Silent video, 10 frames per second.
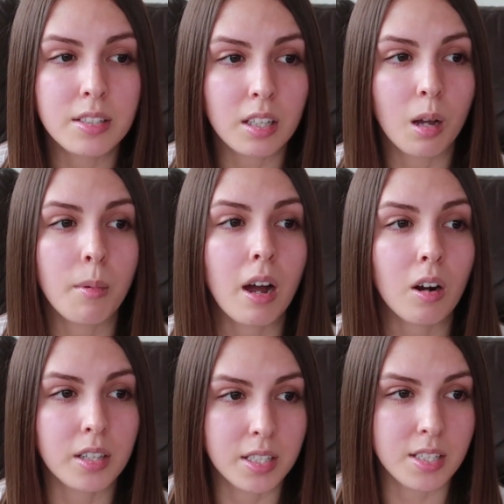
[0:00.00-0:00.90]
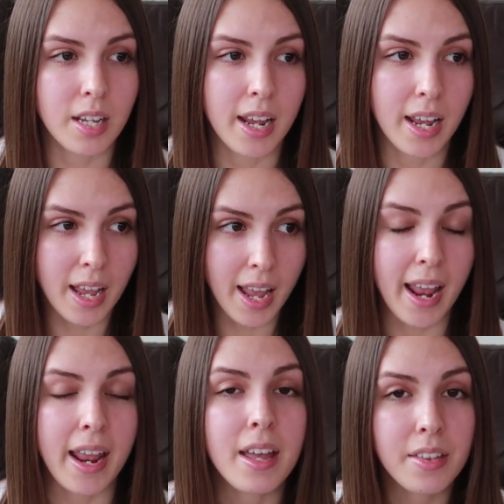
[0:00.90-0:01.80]
to come out and say,
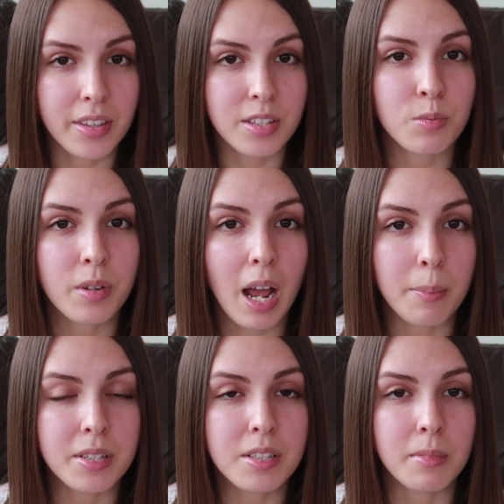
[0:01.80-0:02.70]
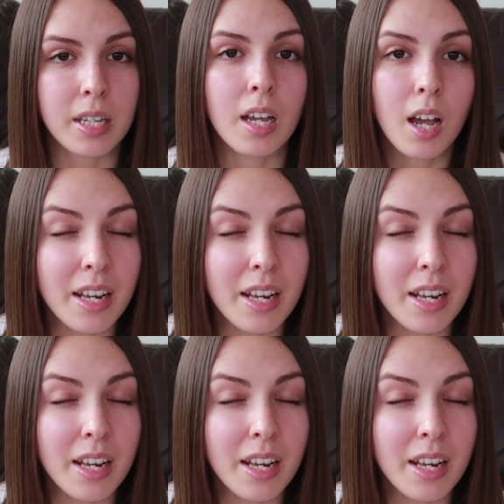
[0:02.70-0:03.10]
hey, this is what happened to me.